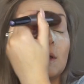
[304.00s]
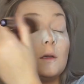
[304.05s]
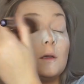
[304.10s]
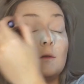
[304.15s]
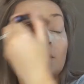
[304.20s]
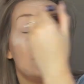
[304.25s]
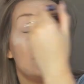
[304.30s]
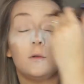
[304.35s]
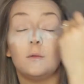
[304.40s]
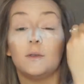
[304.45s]
I
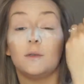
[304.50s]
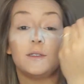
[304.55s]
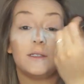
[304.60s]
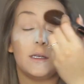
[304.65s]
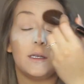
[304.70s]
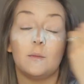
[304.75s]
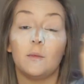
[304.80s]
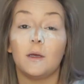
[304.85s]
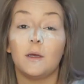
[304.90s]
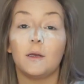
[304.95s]
don't always
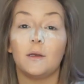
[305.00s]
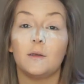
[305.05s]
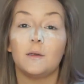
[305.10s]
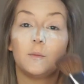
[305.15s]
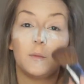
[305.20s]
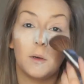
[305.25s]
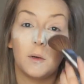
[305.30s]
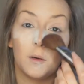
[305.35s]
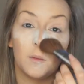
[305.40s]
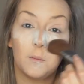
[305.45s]
set my eyes,
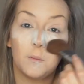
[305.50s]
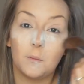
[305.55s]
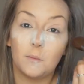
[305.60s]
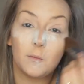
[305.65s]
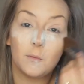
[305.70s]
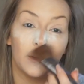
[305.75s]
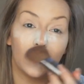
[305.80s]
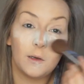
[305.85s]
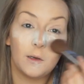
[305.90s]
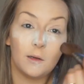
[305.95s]
but
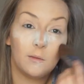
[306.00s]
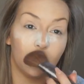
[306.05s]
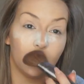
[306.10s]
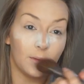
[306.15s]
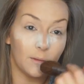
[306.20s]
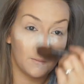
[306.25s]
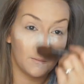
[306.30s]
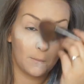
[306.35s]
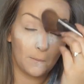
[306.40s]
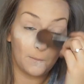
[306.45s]
today we
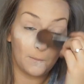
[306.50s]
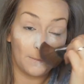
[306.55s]
will.